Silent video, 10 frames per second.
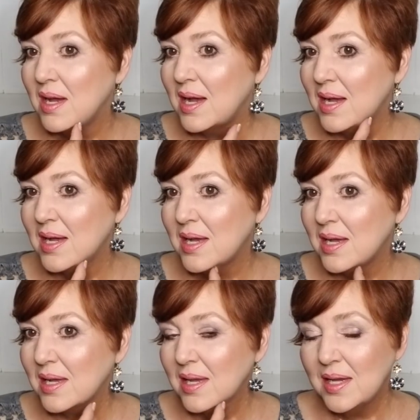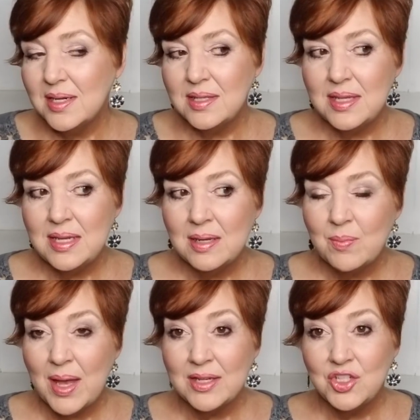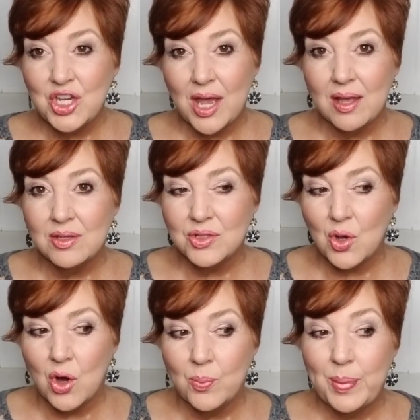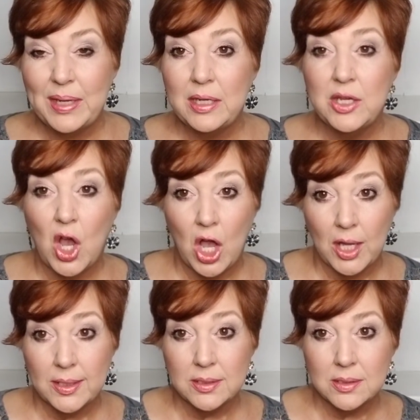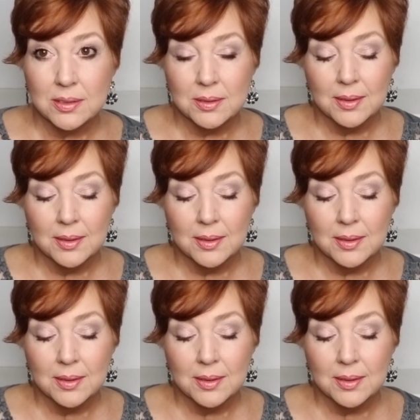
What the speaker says: I kind of think my jowls are beyond